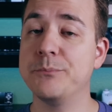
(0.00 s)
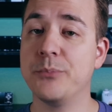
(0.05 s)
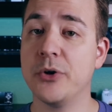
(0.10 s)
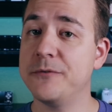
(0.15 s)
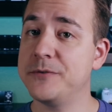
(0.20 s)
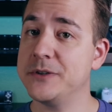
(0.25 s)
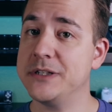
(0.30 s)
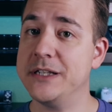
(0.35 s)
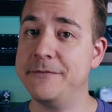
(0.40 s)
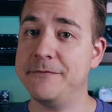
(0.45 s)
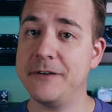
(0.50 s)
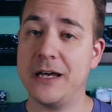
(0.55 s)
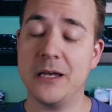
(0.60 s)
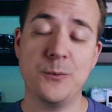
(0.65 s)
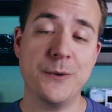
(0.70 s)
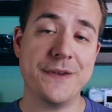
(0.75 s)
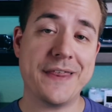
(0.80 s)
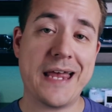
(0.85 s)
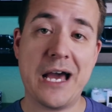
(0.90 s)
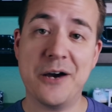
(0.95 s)
perfectly
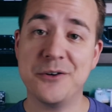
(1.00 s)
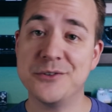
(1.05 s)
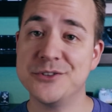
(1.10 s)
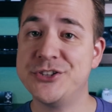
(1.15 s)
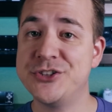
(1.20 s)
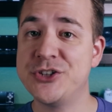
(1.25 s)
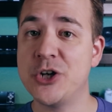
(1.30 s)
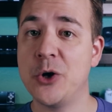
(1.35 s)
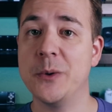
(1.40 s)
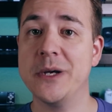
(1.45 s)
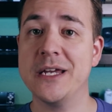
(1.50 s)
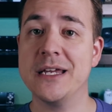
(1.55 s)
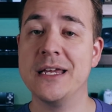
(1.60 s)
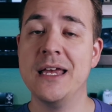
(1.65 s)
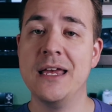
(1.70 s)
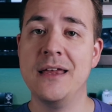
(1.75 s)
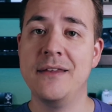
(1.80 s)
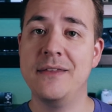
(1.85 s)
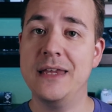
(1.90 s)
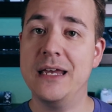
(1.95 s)
fine without showing
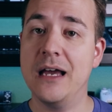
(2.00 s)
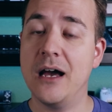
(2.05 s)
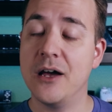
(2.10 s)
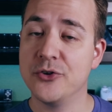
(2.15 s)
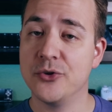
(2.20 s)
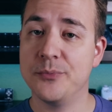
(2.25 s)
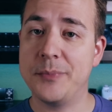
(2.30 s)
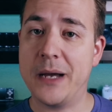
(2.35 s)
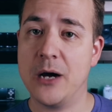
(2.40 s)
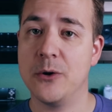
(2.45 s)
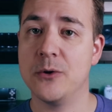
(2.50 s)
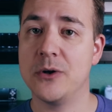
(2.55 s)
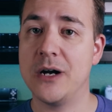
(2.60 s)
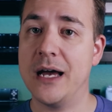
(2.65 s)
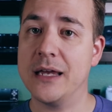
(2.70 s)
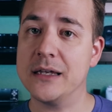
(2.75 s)
the underpower